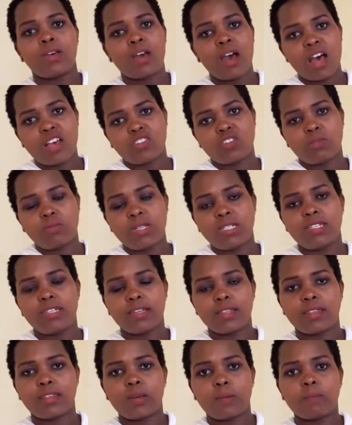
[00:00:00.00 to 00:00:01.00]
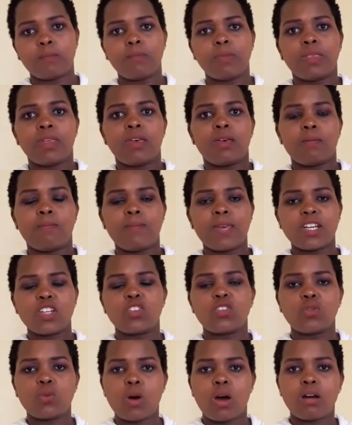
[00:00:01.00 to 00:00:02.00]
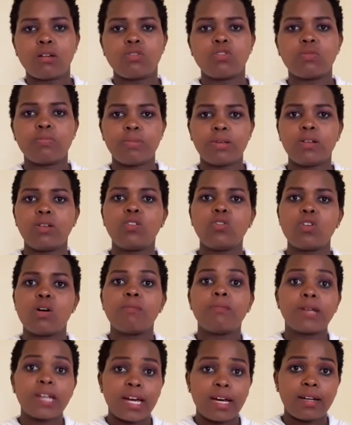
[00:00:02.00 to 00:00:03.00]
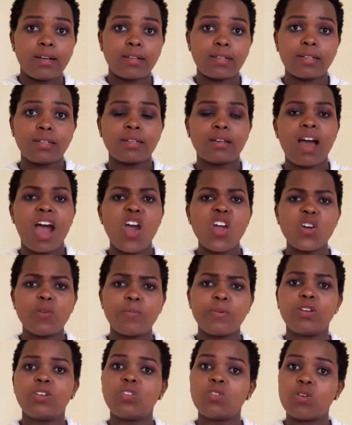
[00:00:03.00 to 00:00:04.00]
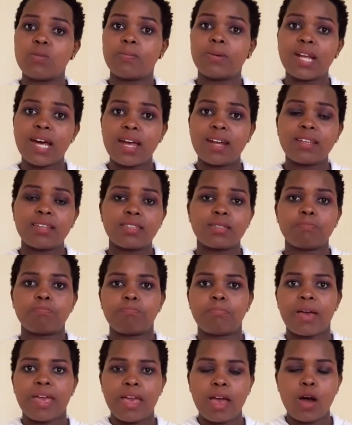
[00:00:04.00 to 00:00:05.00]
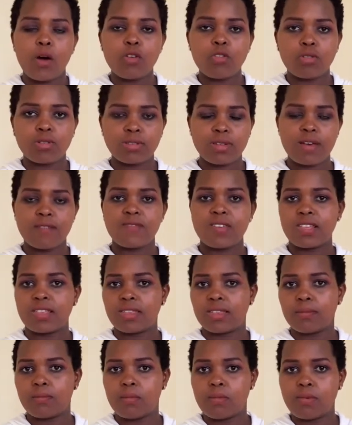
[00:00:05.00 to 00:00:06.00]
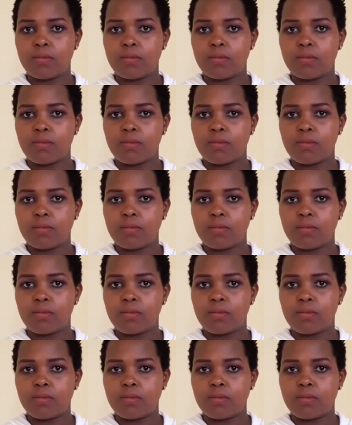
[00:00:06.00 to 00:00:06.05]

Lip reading: As you're meeting them, make sure to build your brand. How you build your brand is by how you're serving them.